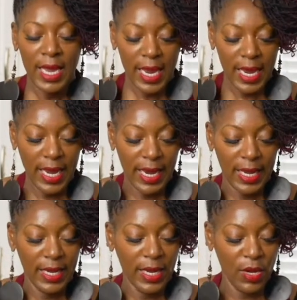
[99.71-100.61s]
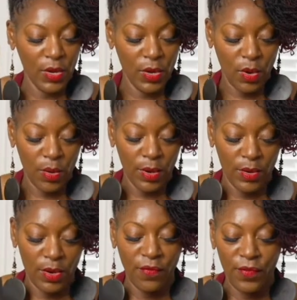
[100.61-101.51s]
And
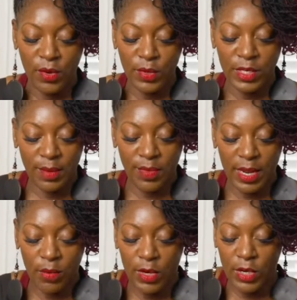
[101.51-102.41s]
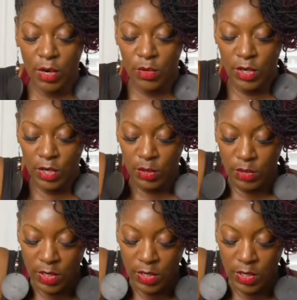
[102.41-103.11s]
fennel is something that we don't use.